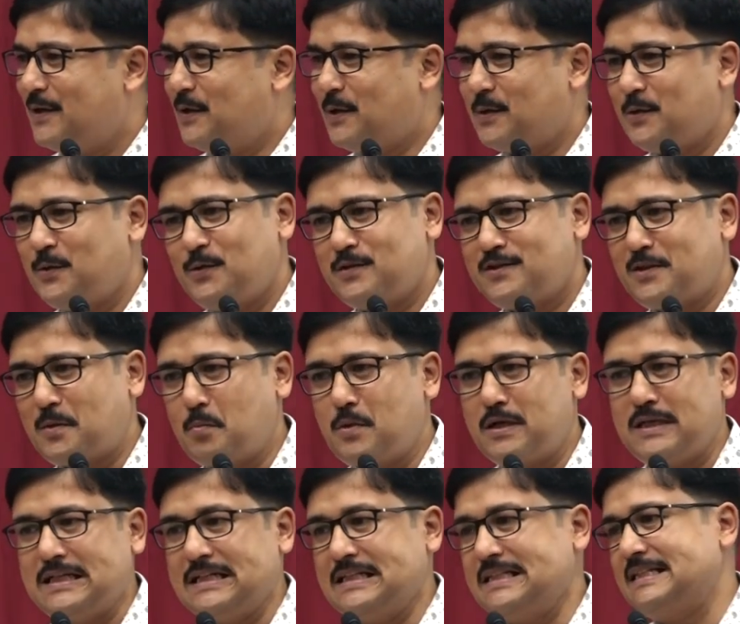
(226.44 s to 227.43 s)
or, you know,
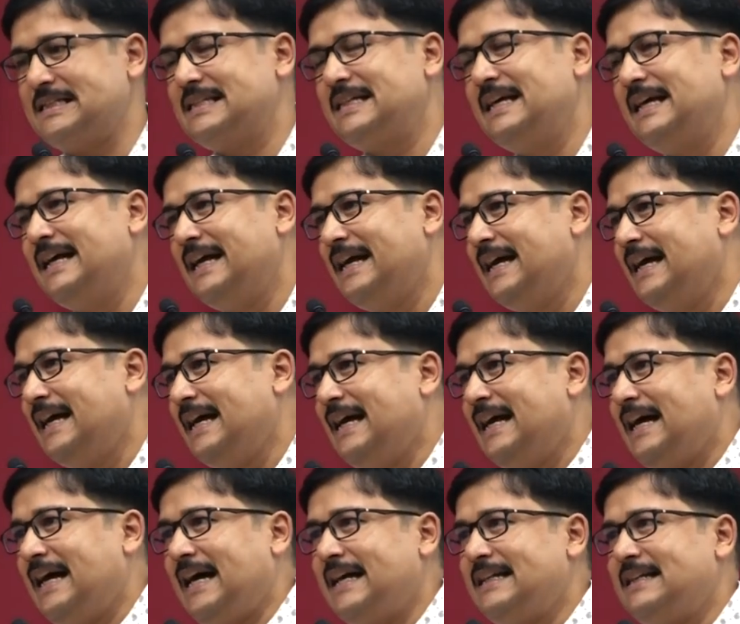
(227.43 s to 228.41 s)
somebody else.
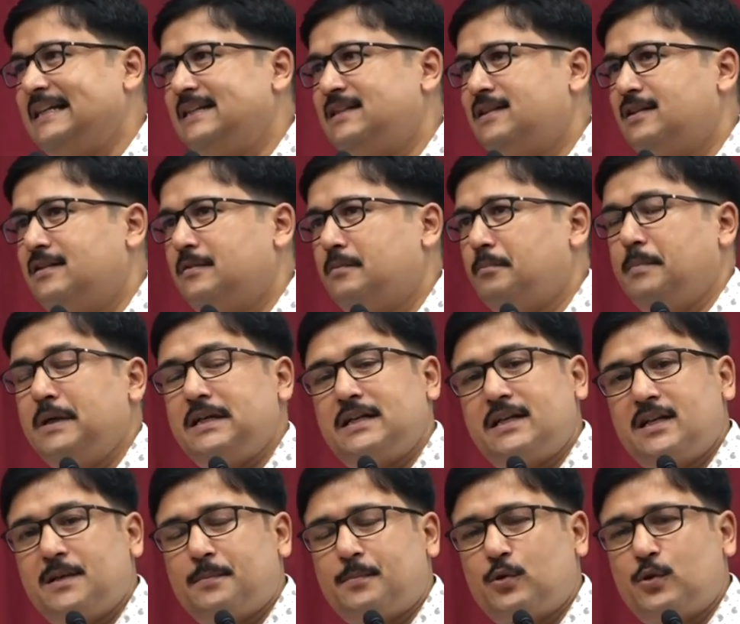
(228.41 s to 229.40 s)
I think the
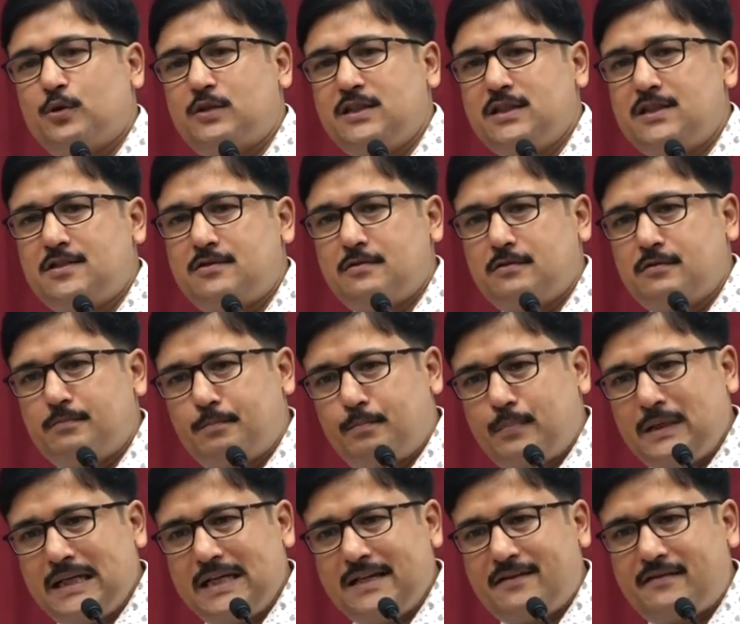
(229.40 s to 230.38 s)
better approach is to
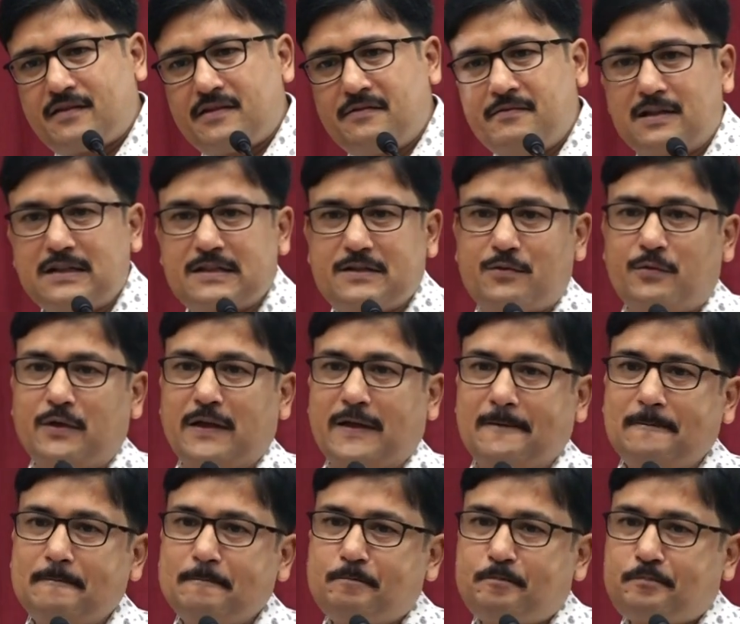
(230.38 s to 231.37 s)
play it reverse way.
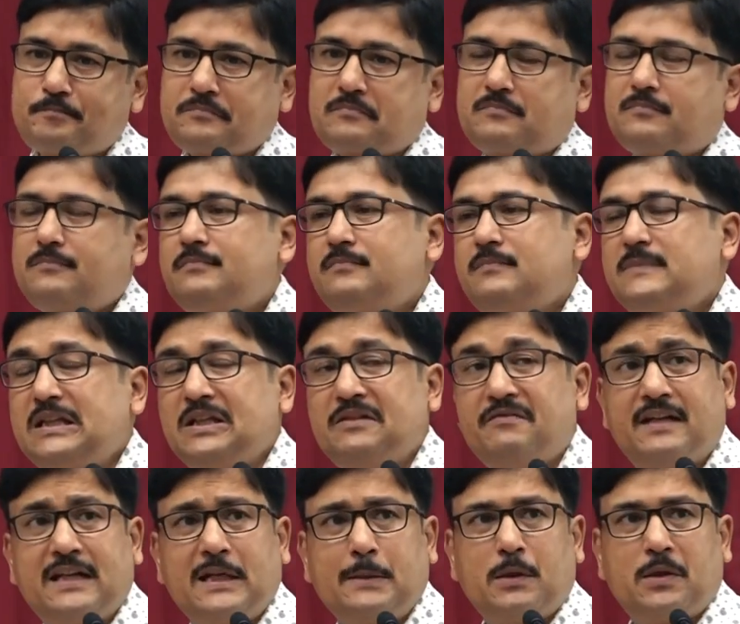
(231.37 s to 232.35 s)

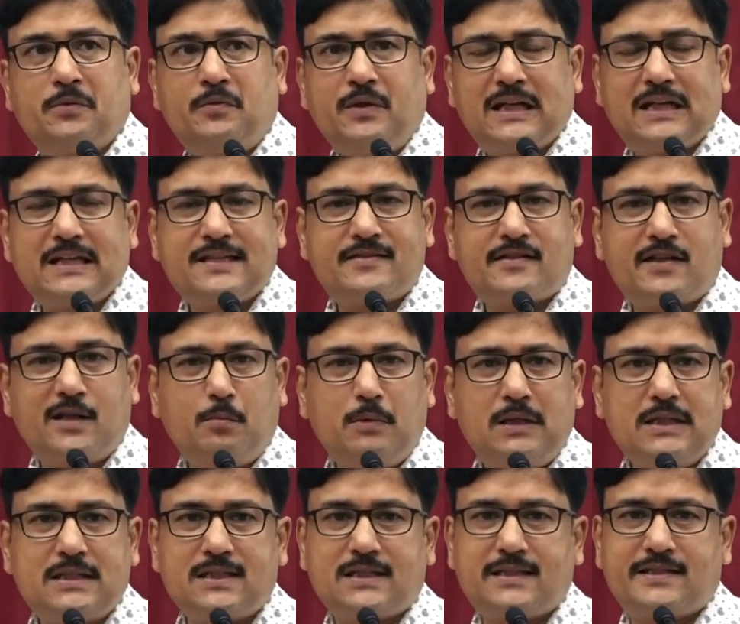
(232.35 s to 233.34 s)
Whenever we are
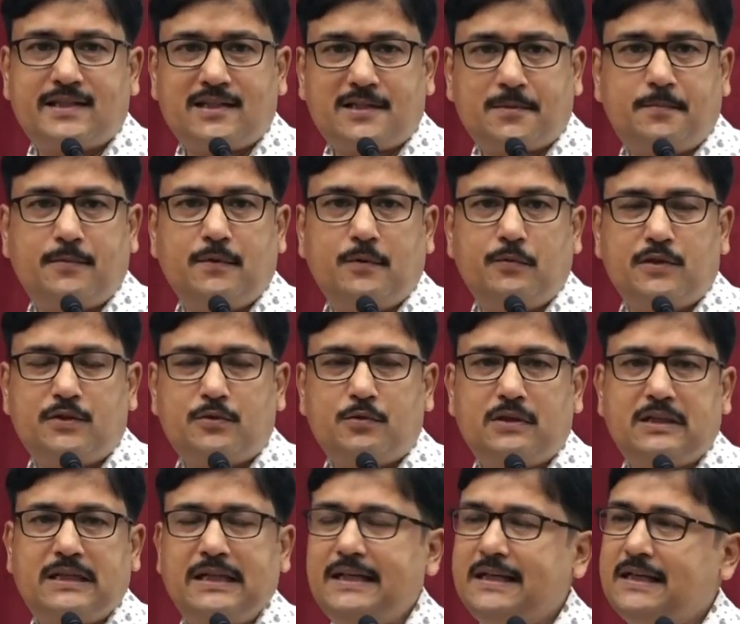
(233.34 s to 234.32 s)
extremely successful, we
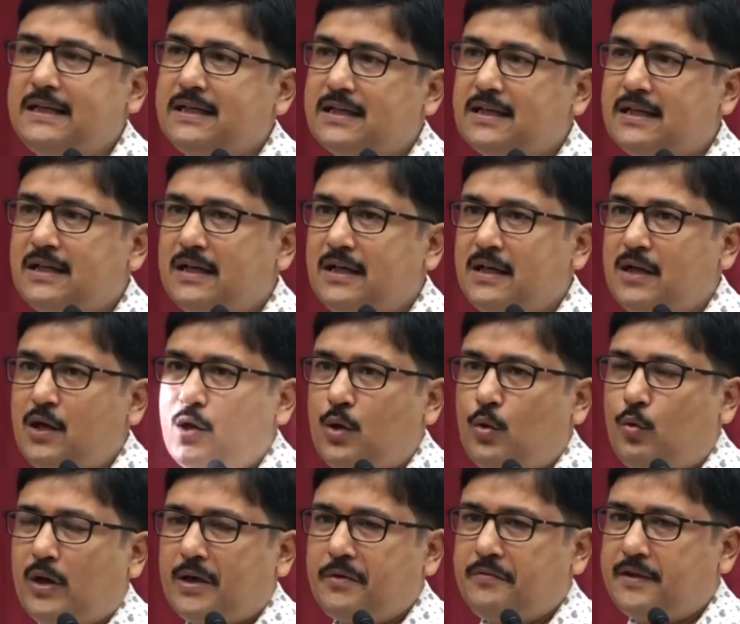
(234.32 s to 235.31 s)
should think
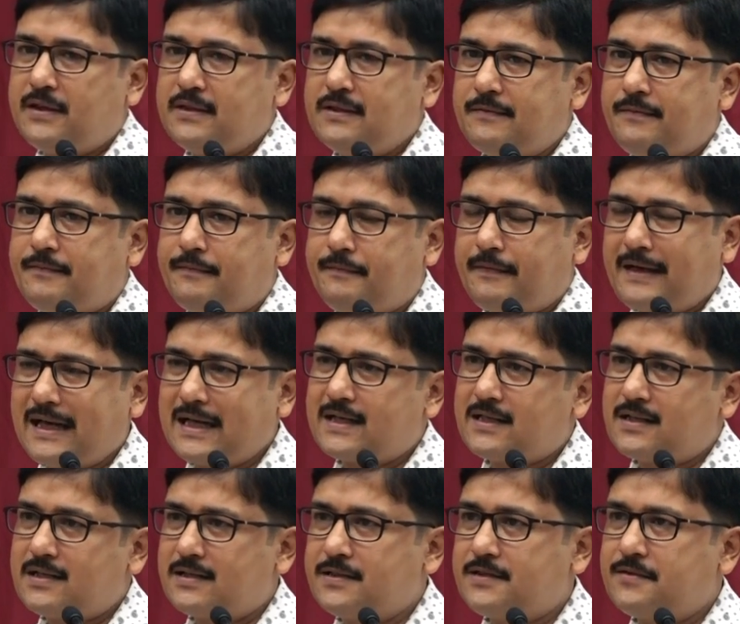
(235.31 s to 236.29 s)
what were the
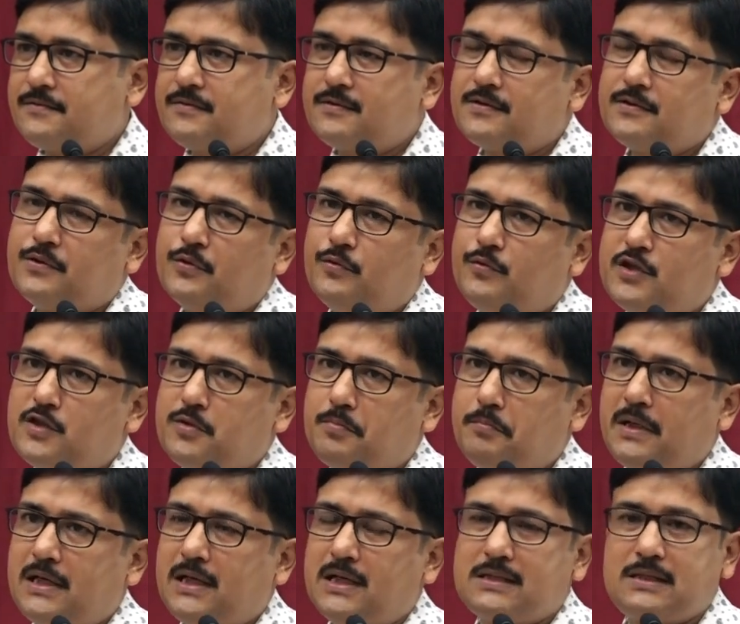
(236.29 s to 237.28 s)
factors which
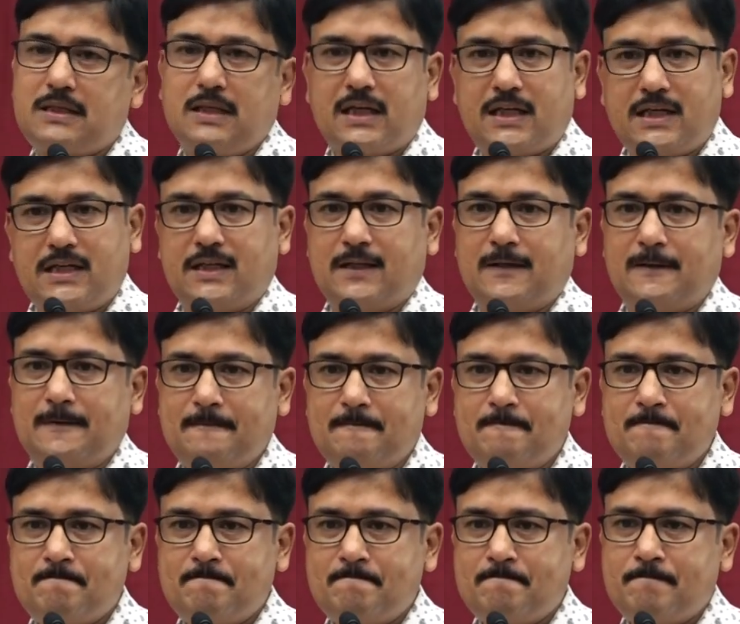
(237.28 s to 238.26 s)
made us lucky.
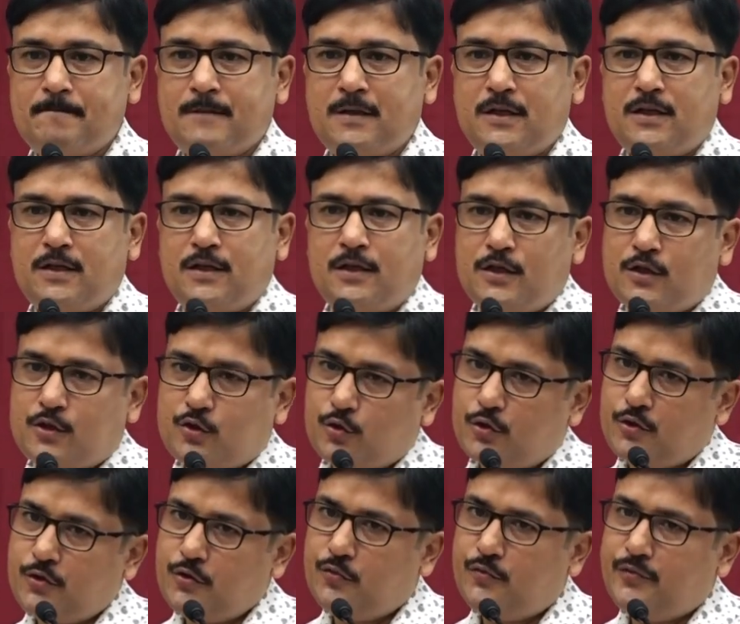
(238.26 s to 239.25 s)

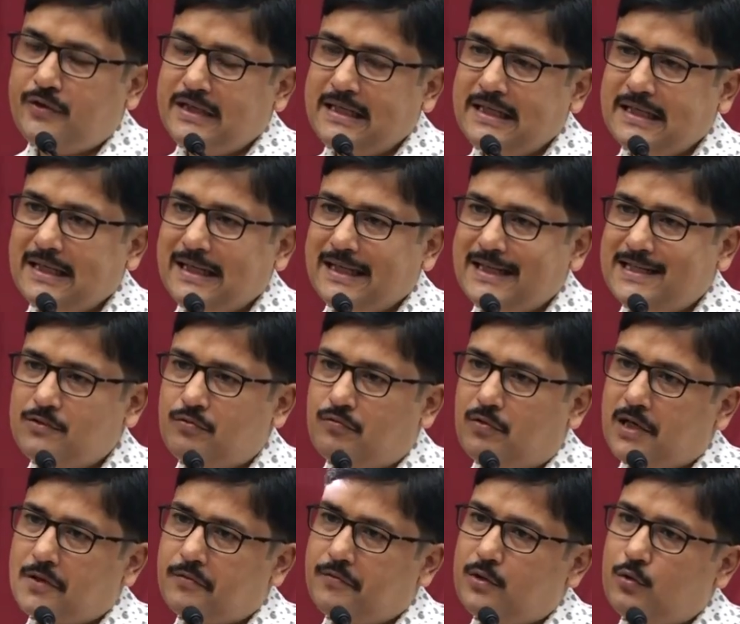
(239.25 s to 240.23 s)
So you, we realize
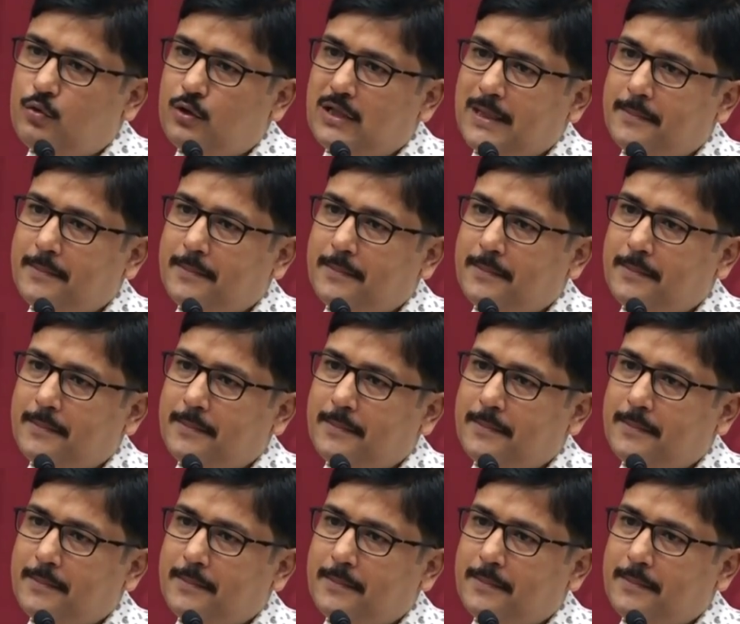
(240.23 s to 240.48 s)
what we could